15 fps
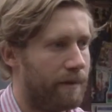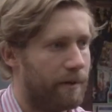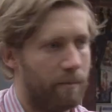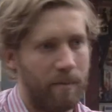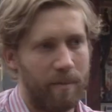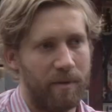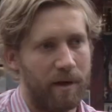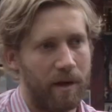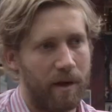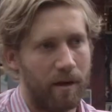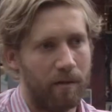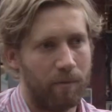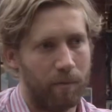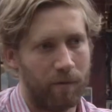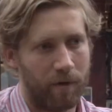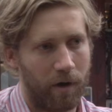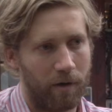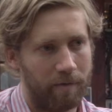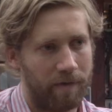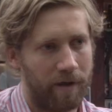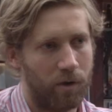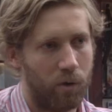Namibia, we've
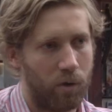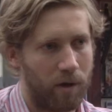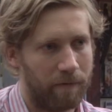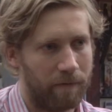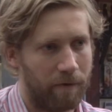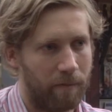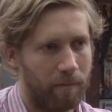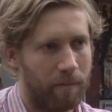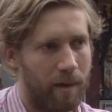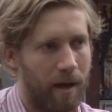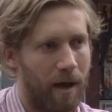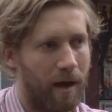got Huynh. From